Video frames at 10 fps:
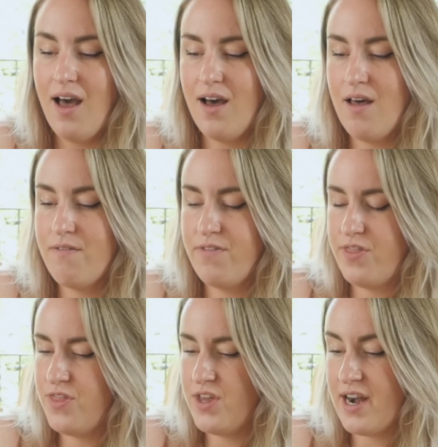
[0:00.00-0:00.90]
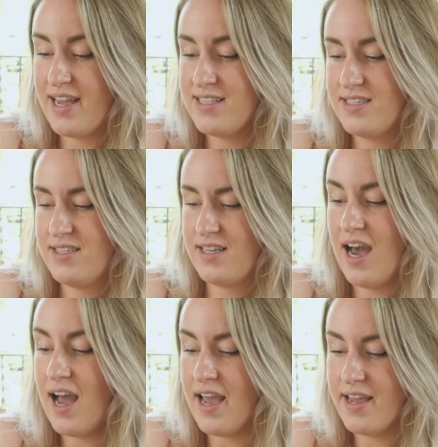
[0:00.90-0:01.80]
of the night
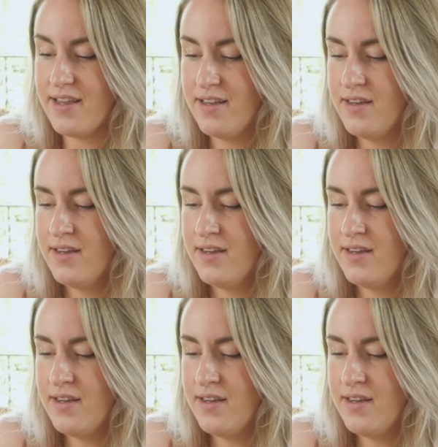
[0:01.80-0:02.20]
sky.